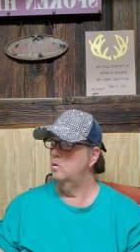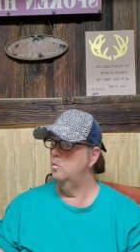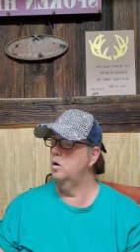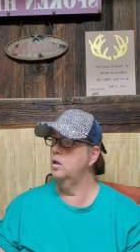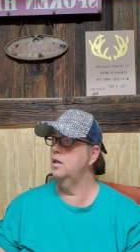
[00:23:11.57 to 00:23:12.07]

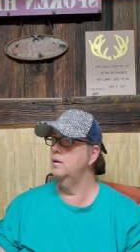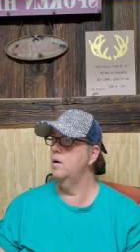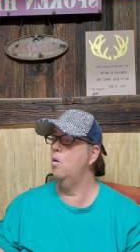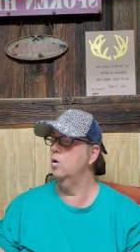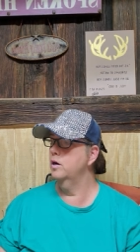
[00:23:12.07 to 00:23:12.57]
What do you think?
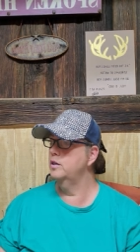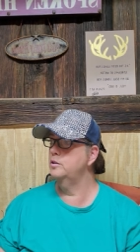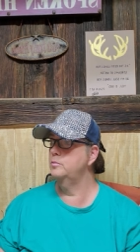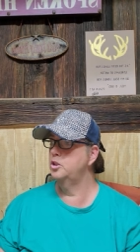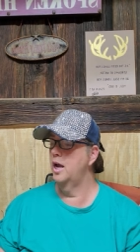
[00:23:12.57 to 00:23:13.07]
Oh, we're going to do
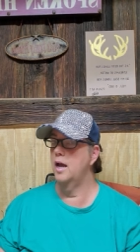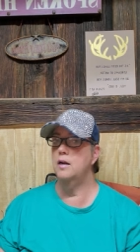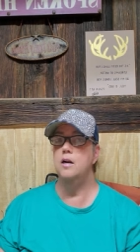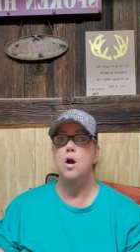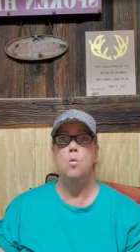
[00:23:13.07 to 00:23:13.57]
some chat?
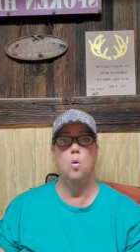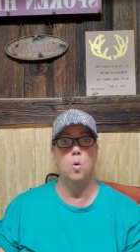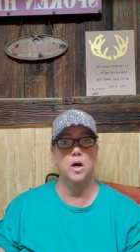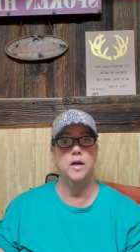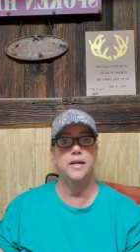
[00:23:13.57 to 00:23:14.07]
Right. Well,
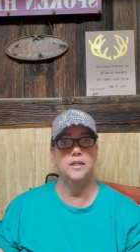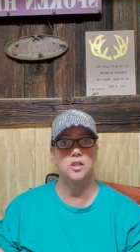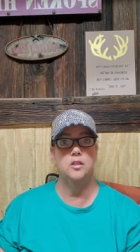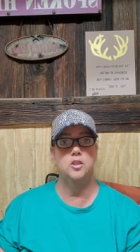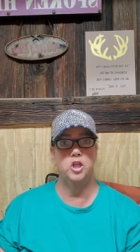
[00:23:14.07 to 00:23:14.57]
we're going to get
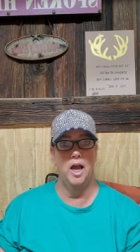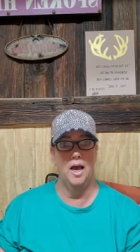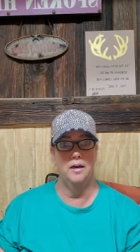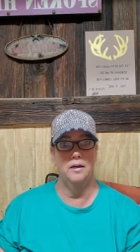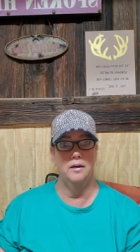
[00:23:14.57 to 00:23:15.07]
to the chat.